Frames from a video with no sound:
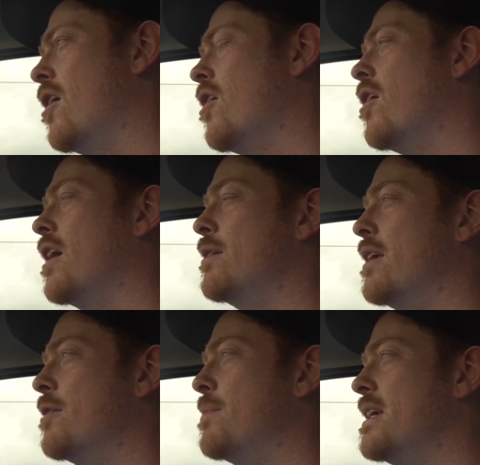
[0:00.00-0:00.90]
Oh,
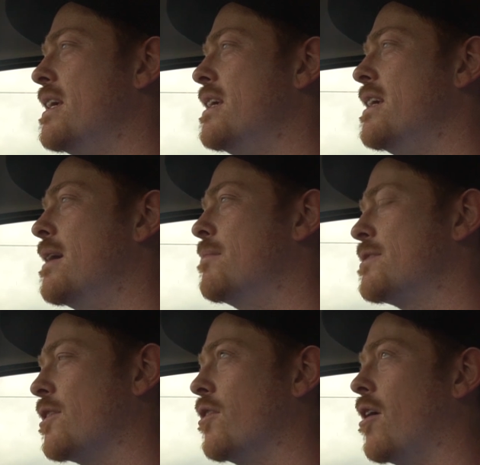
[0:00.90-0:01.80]
it'll be
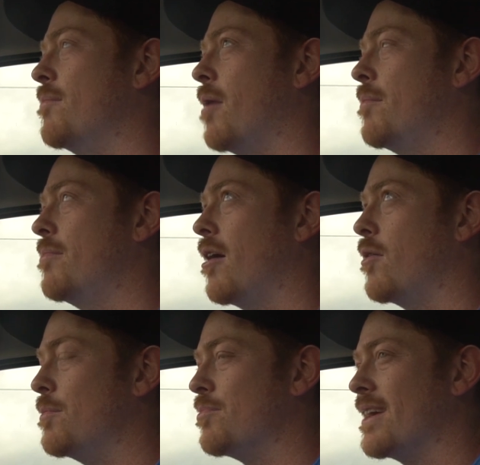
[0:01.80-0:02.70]
I
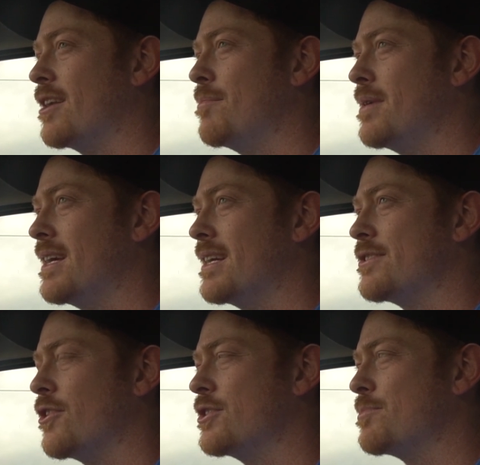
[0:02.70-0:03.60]
would plan on being at
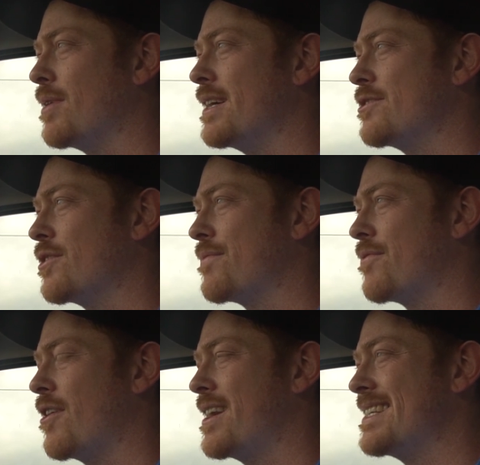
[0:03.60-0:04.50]
Todd's place on the
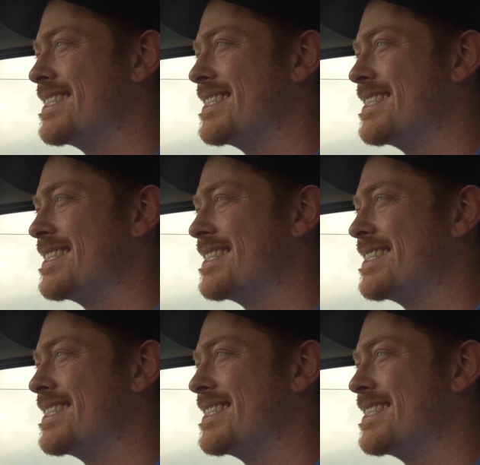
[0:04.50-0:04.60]
Friday,